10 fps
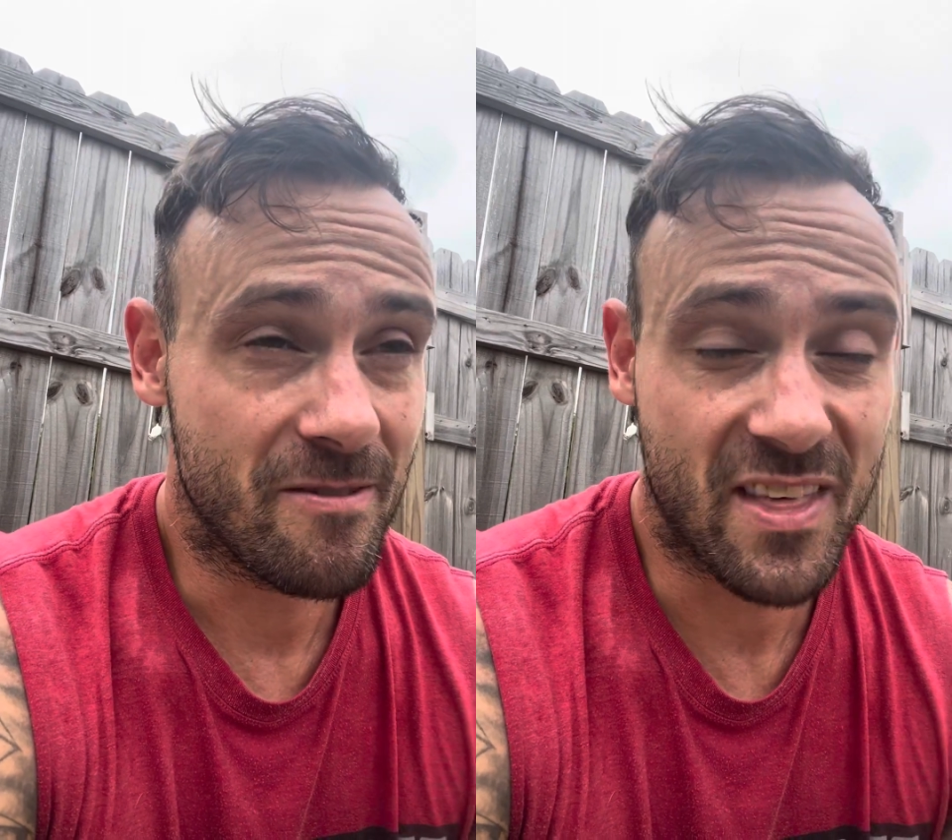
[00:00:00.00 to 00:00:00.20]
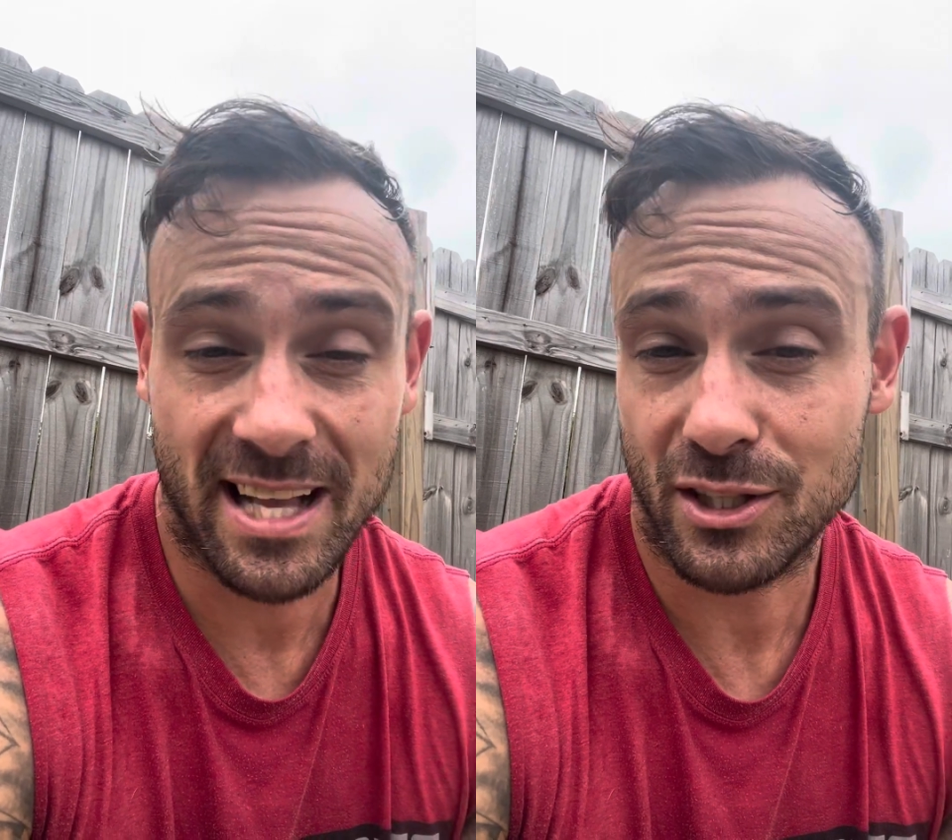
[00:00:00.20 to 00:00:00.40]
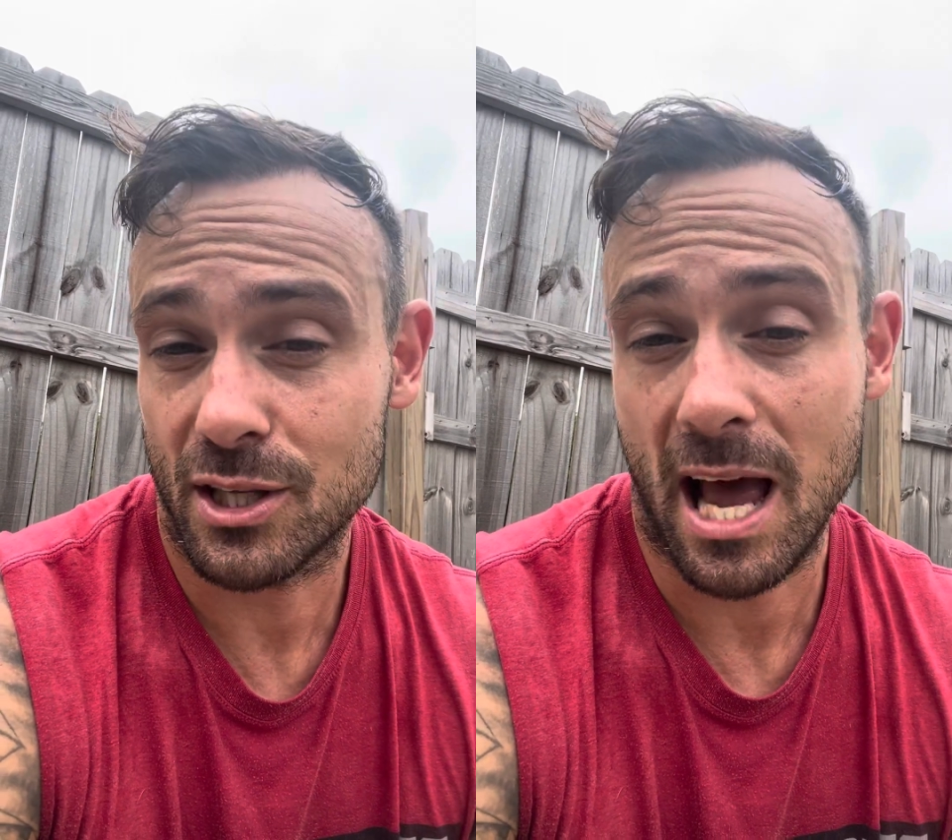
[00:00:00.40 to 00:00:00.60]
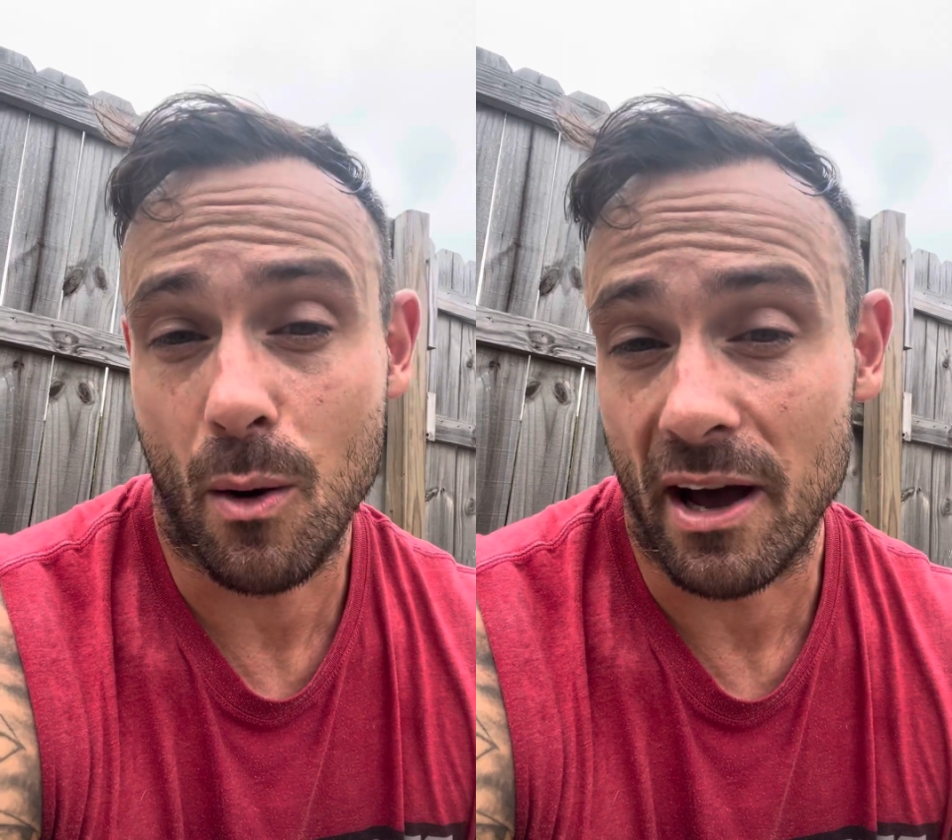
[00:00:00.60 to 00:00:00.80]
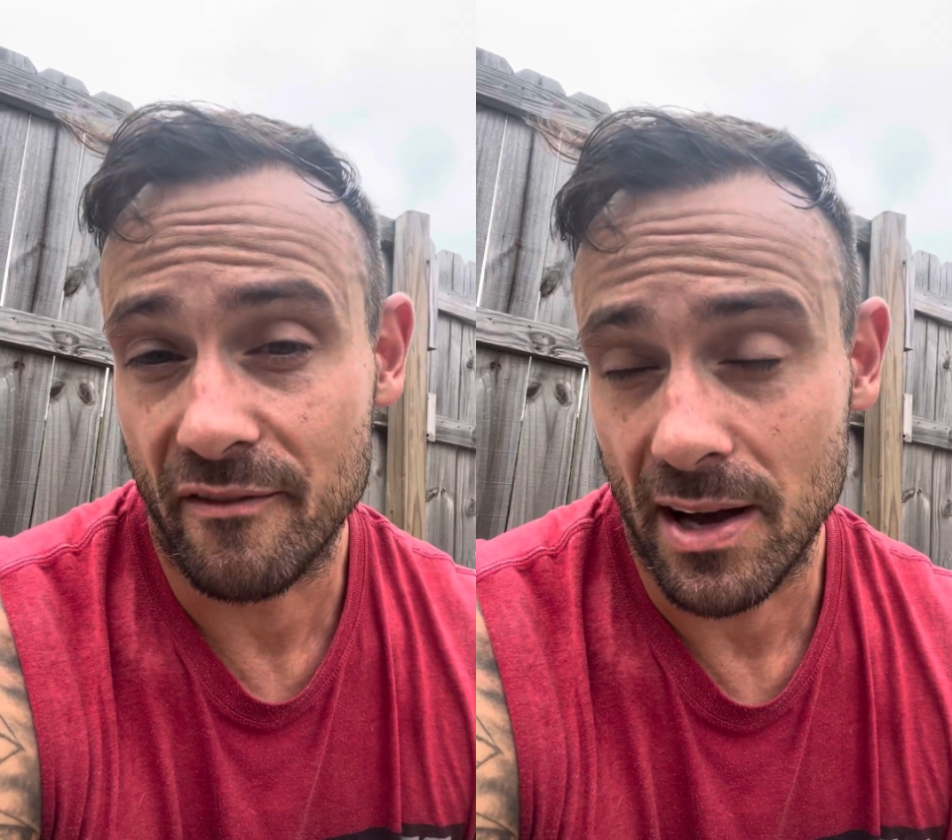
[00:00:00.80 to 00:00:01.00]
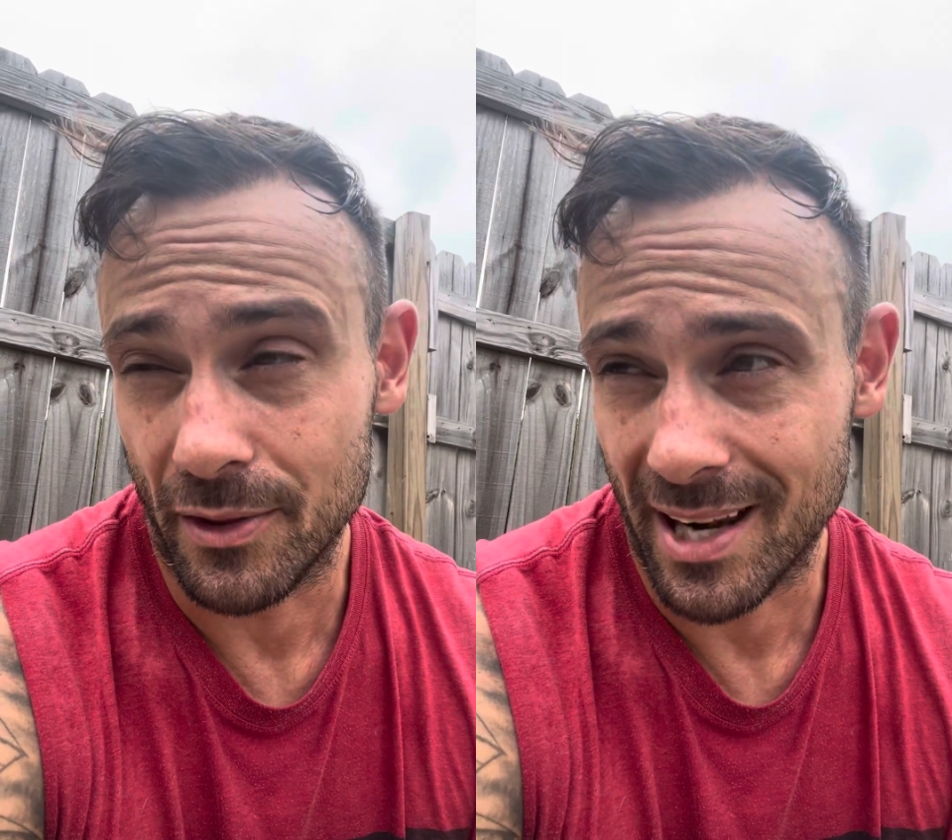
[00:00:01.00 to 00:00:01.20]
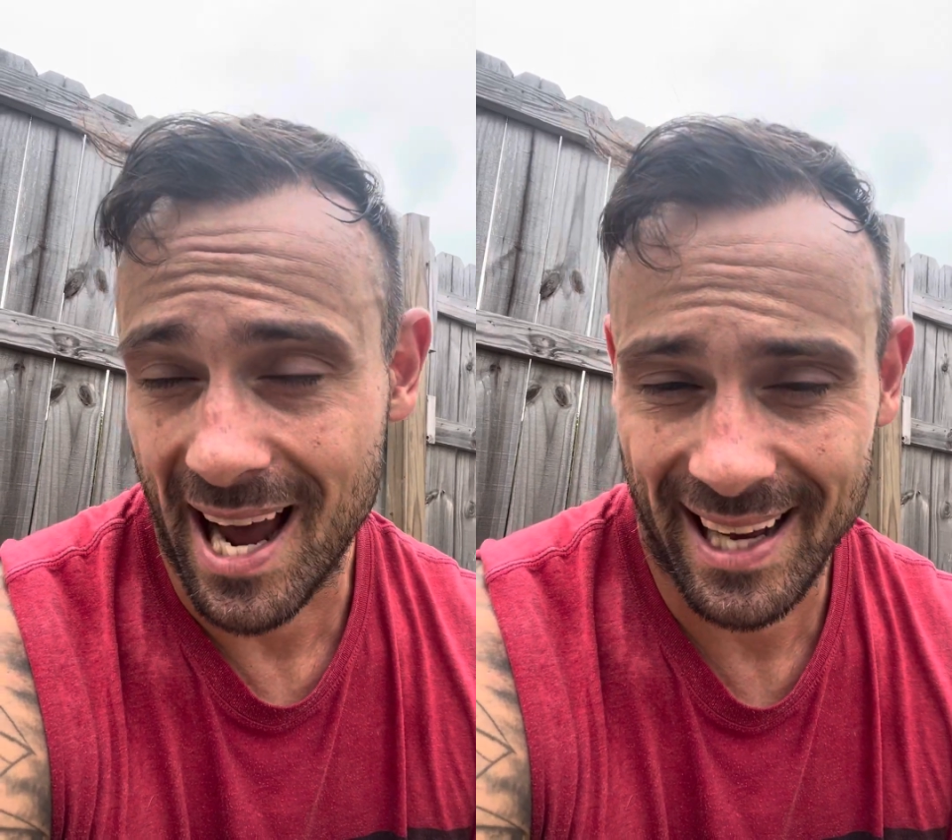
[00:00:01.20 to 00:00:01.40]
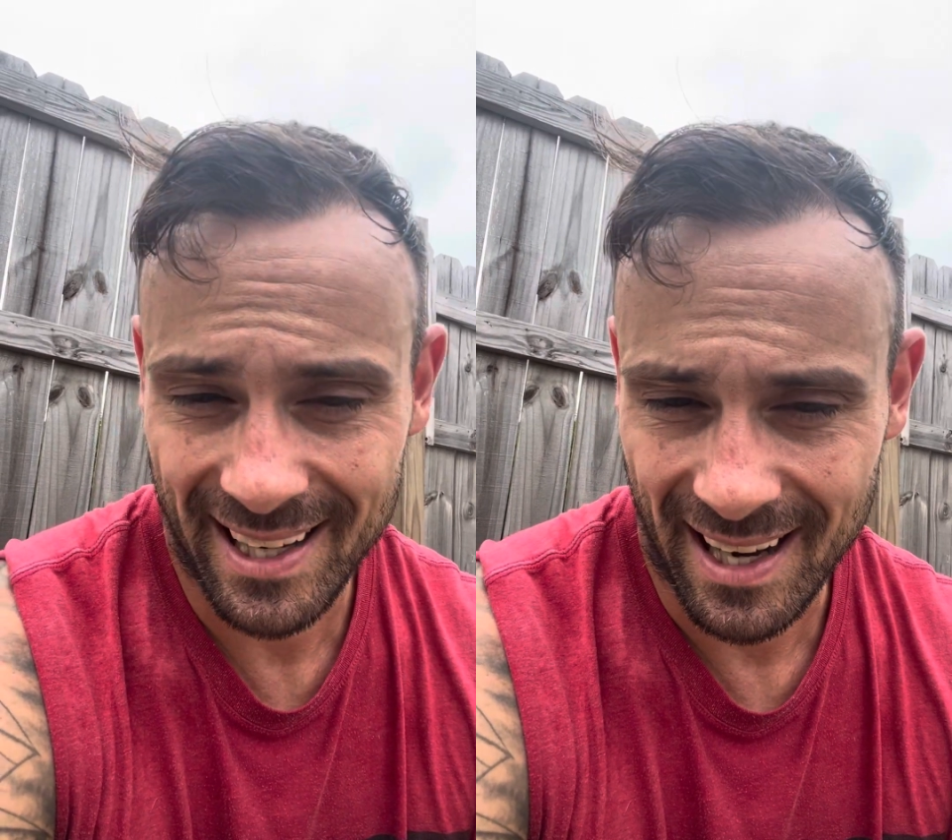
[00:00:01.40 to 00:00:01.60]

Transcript: that's how I found it. I,